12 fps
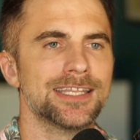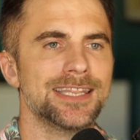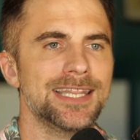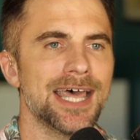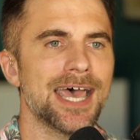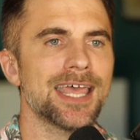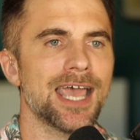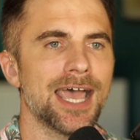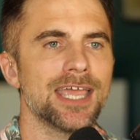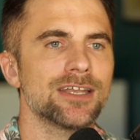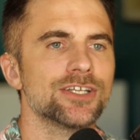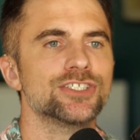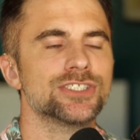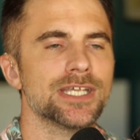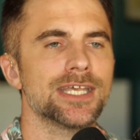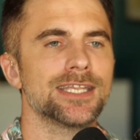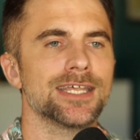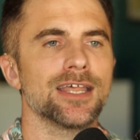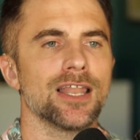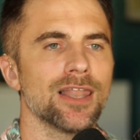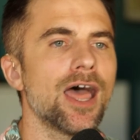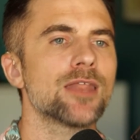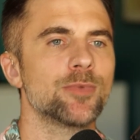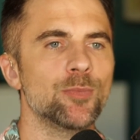that I understand that a
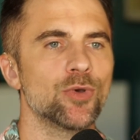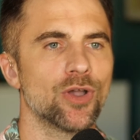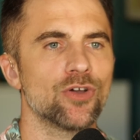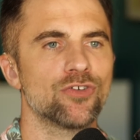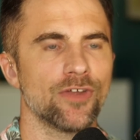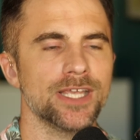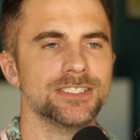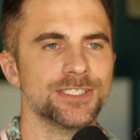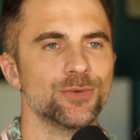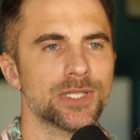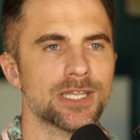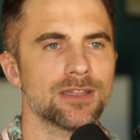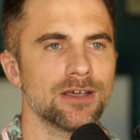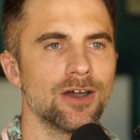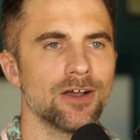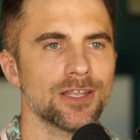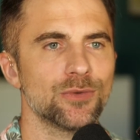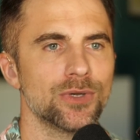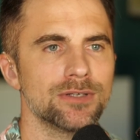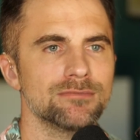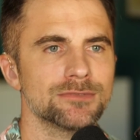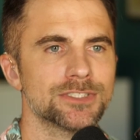lot of people go crazy within the Hollywood